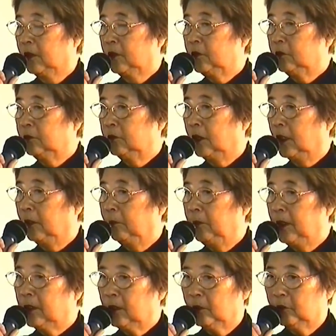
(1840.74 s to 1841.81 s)
To uh,
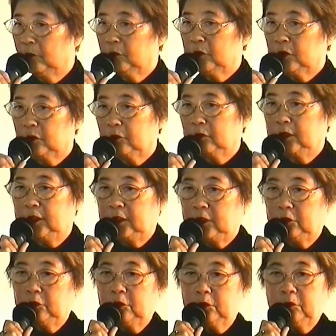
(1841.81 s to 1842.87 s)
make a long story
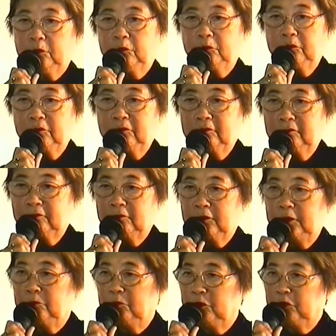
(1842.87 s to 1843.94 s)
short,
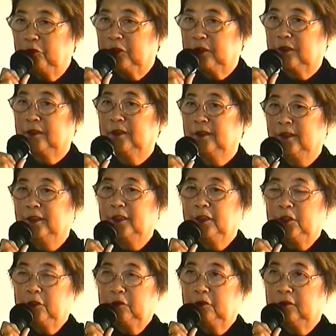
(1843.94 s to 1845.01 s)
we moved
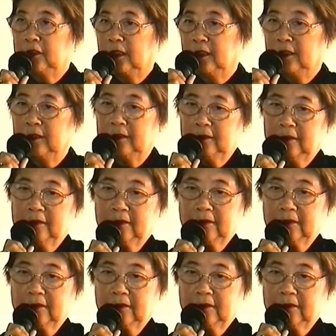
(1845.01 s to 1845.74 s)
to a uh,